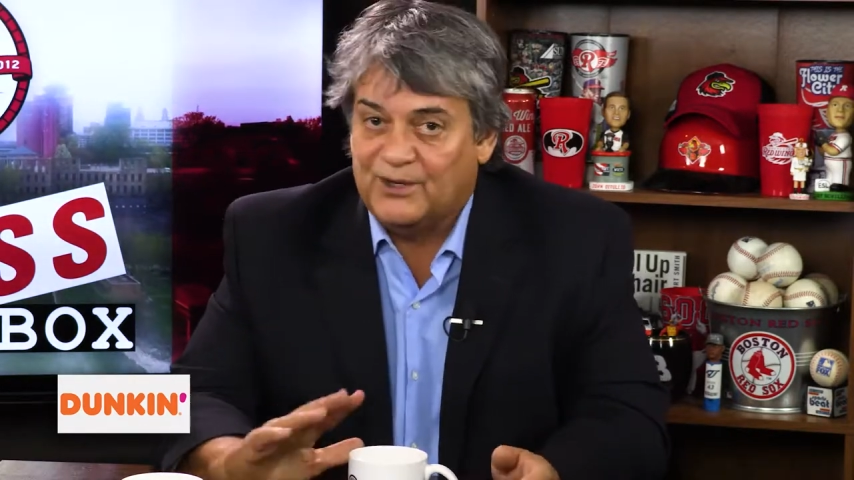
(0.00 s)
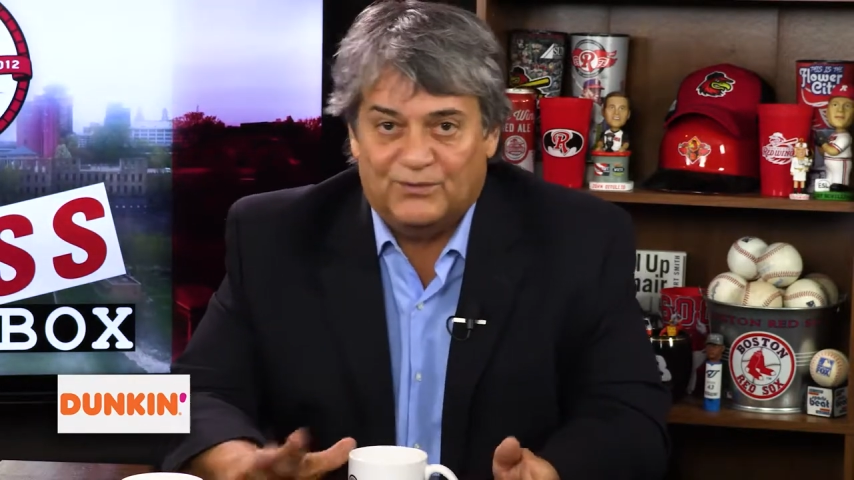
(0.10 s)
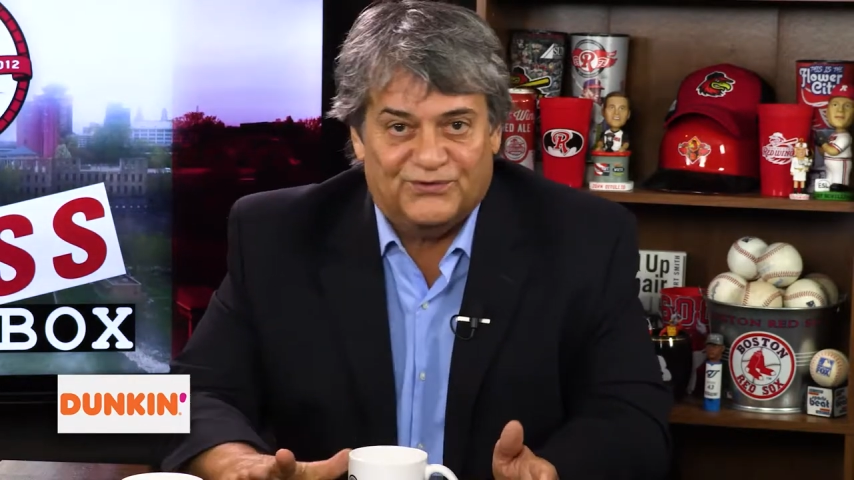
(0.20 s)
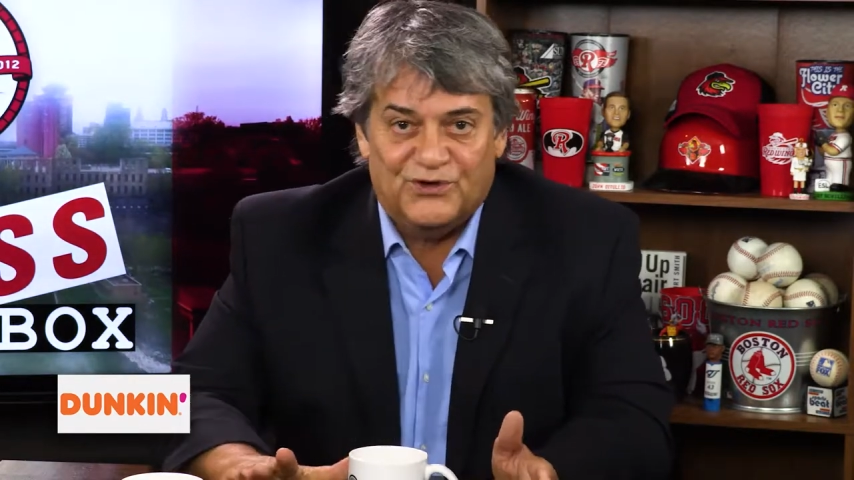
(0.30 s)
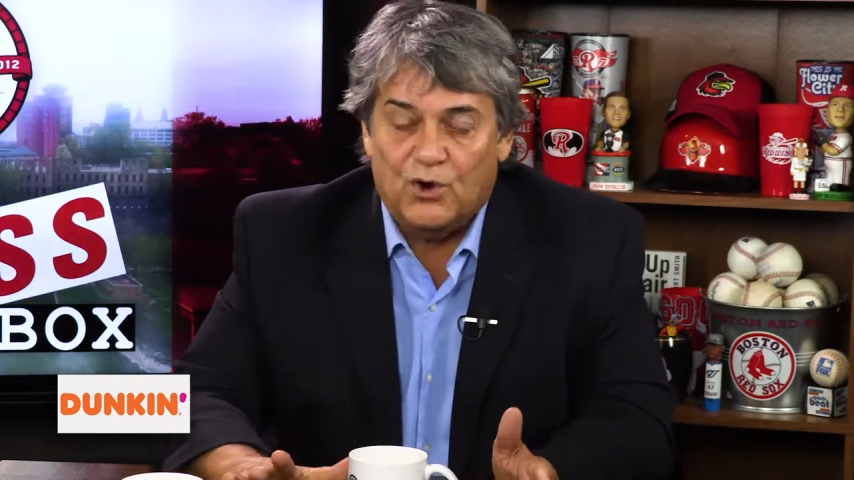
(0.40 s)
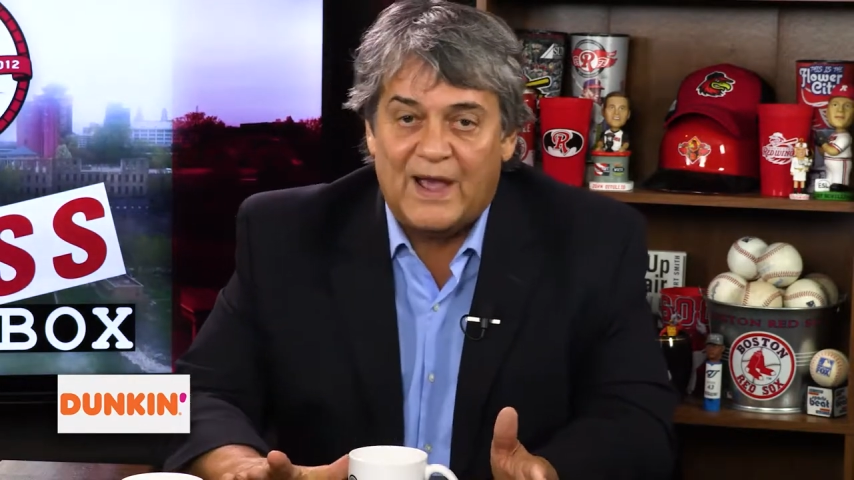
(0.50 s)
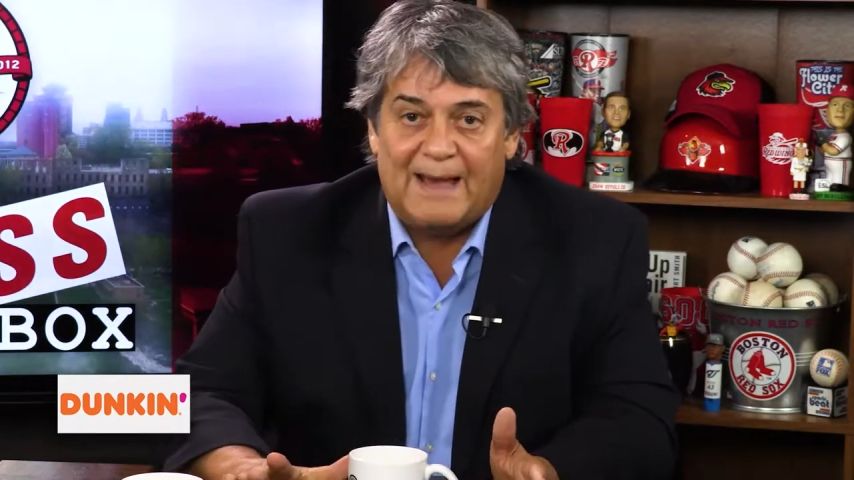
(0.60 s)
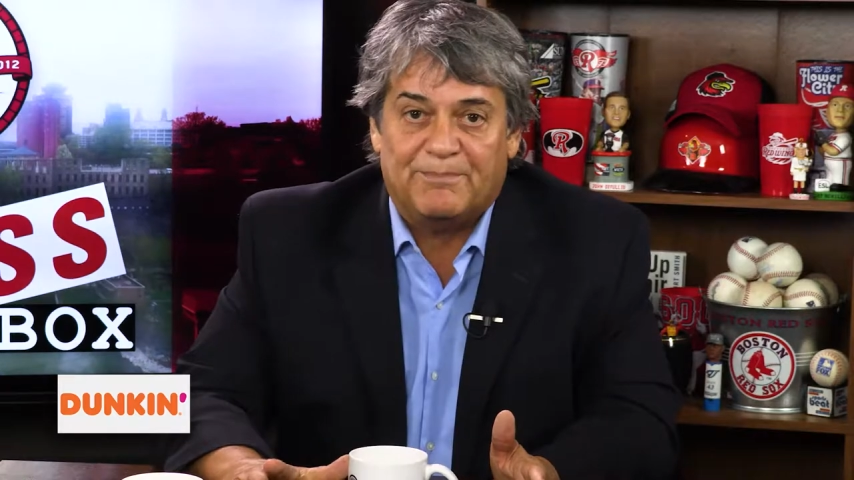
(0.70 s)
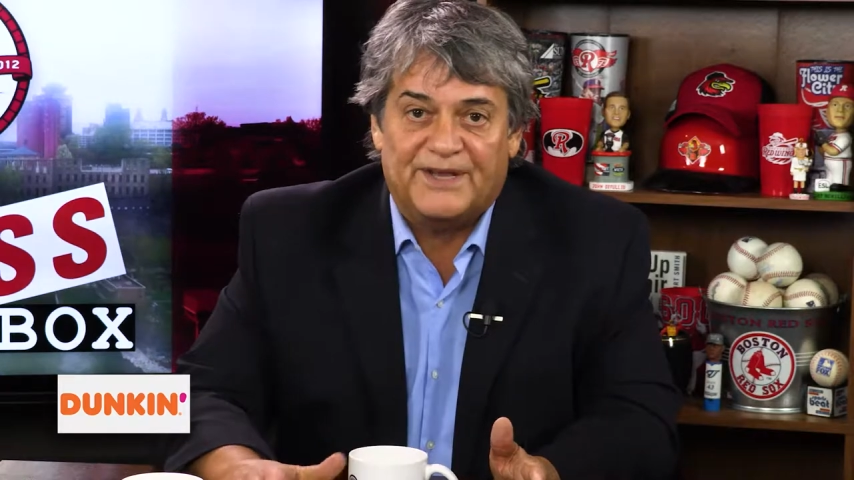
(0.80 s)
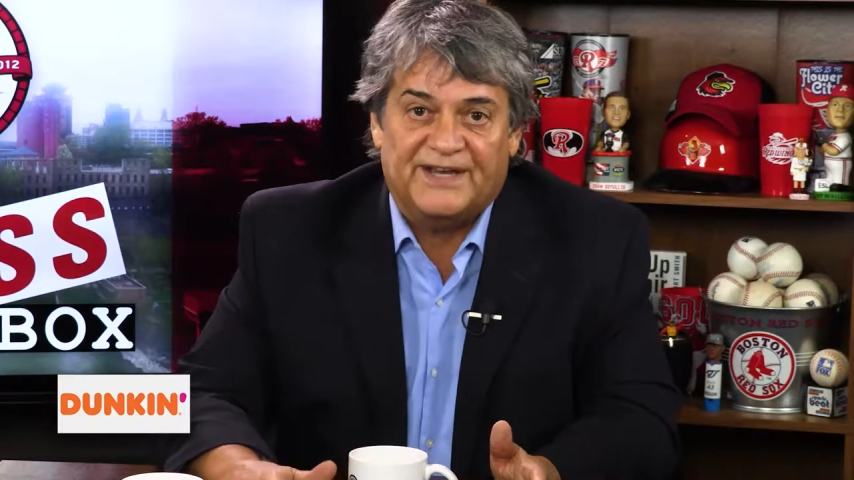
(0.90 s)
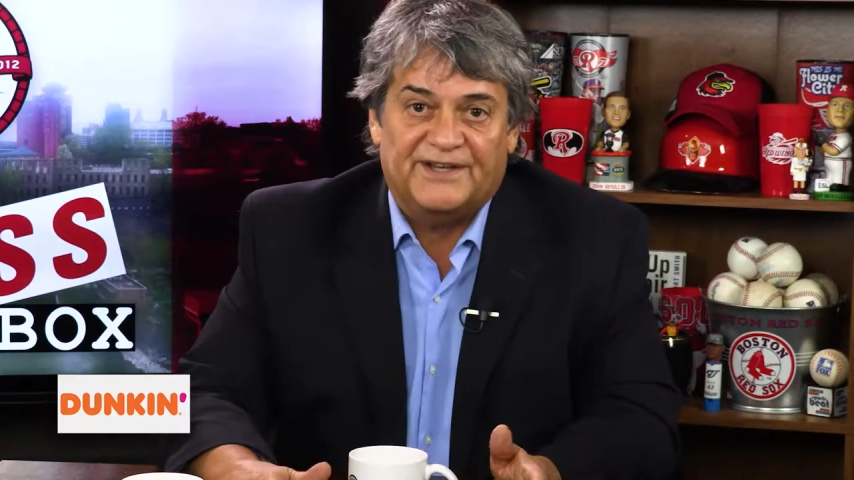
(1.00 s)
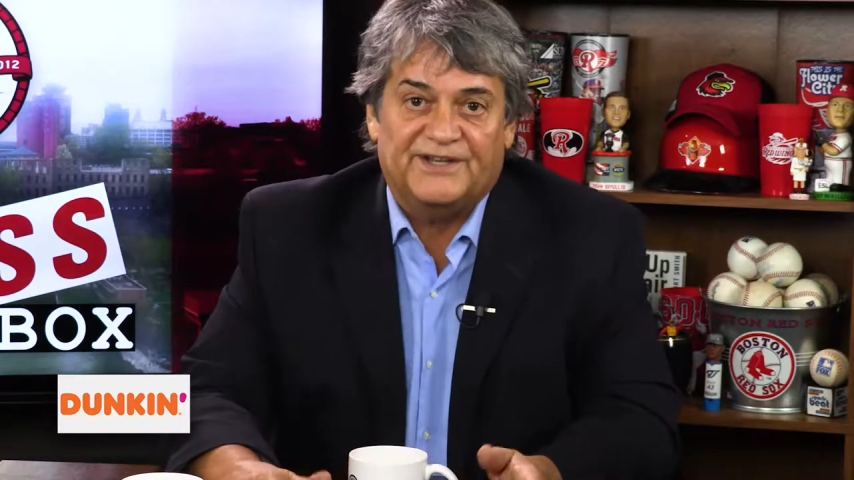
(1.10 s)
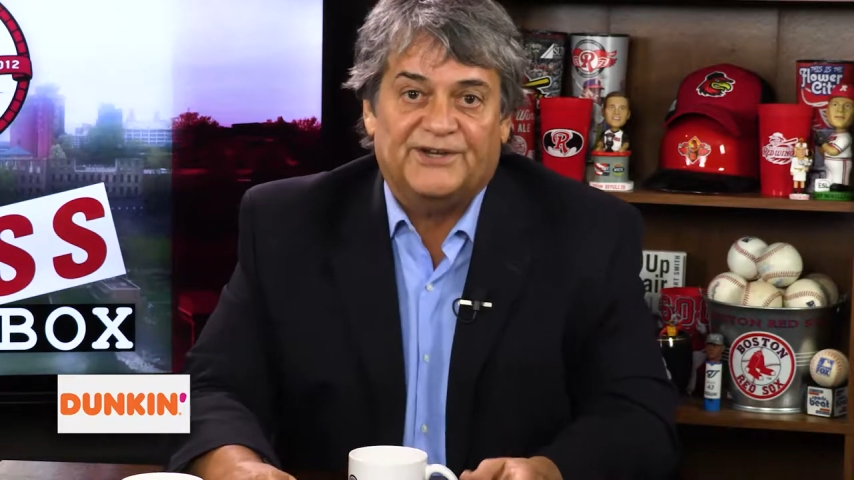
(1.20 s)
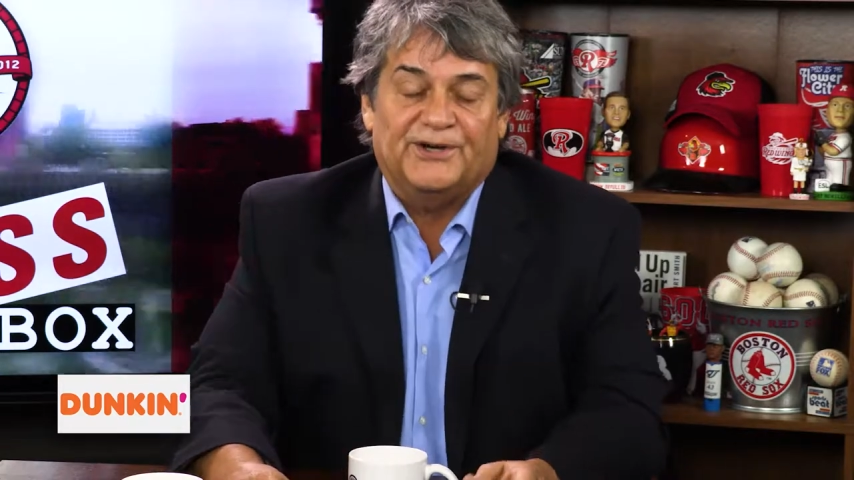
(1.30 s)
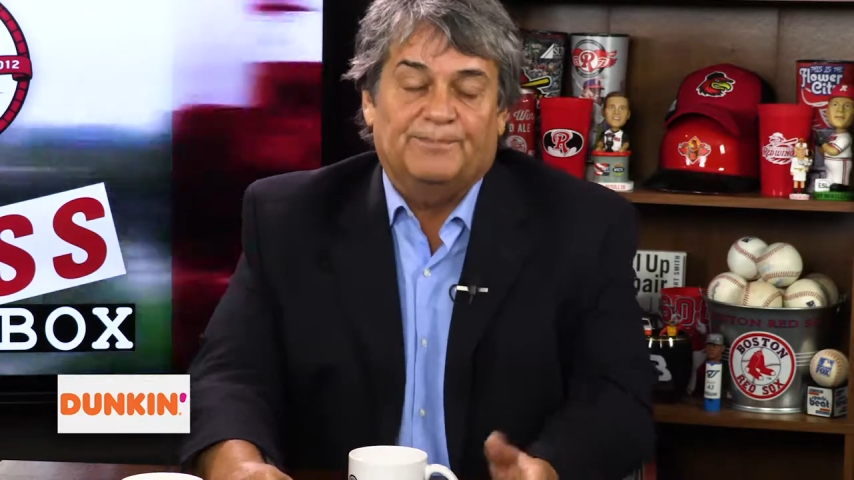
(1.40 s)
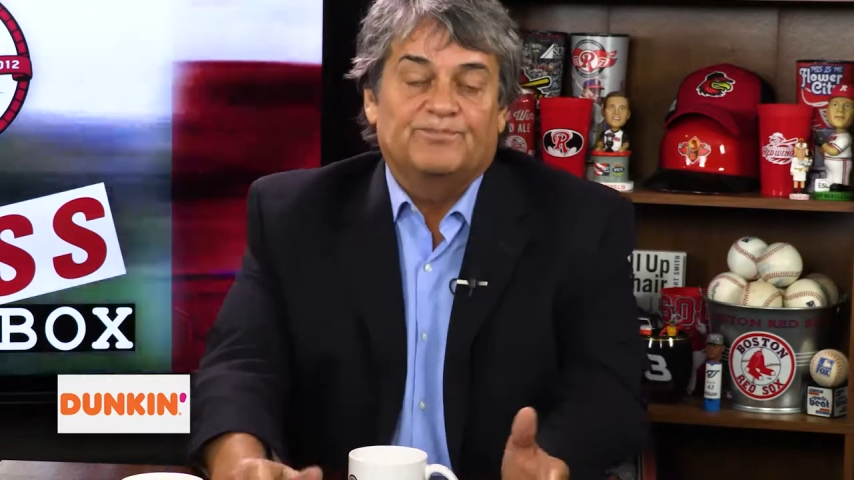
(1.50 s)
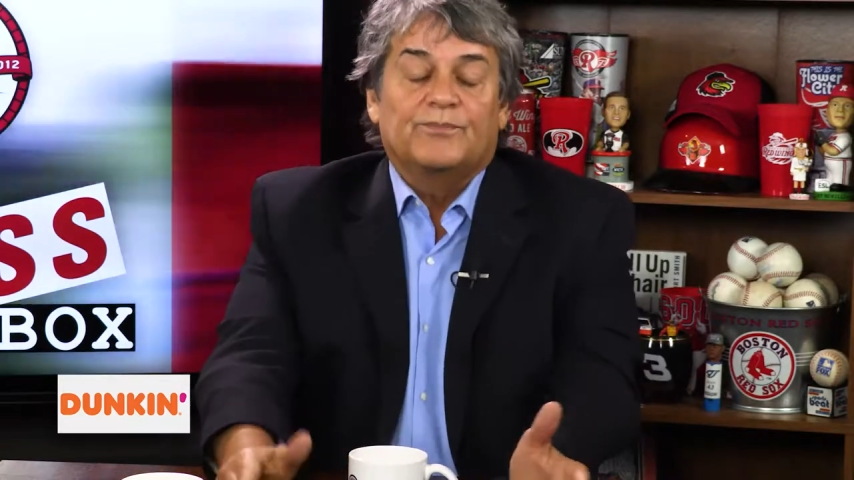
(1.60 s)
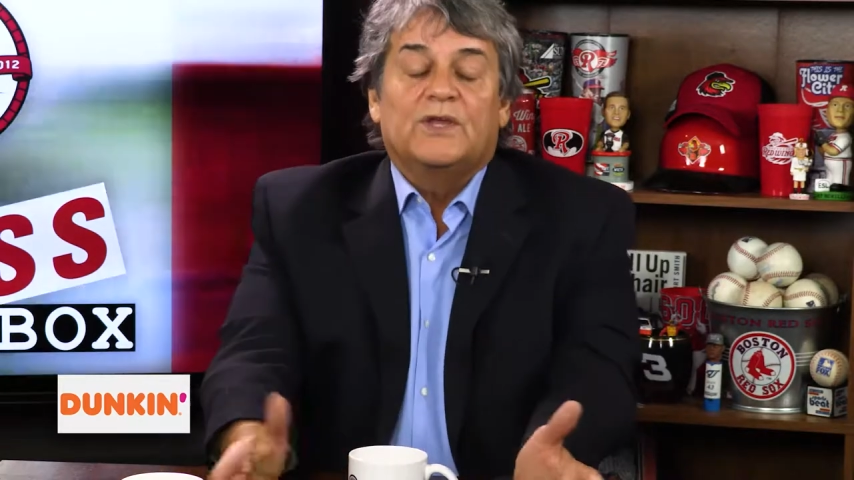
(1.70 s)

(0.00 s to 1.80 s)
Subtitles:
and there was no happy ending here.